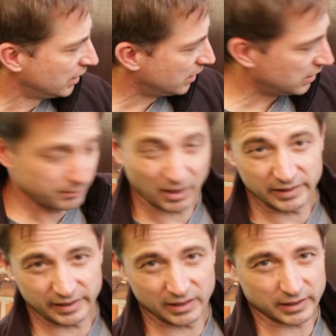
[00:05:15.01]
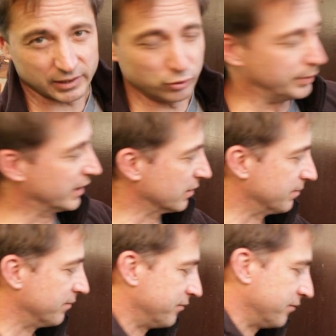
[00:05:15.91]
I think I can do better.
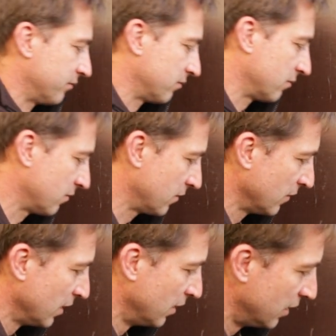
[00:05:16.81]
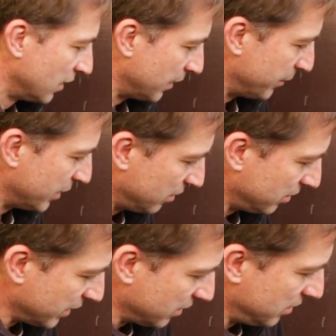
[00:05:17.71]
Let me go
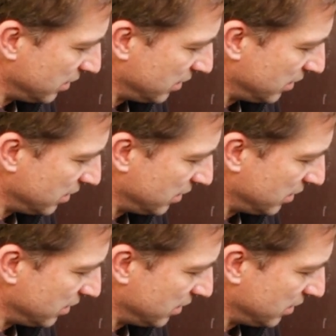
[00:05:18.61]
there.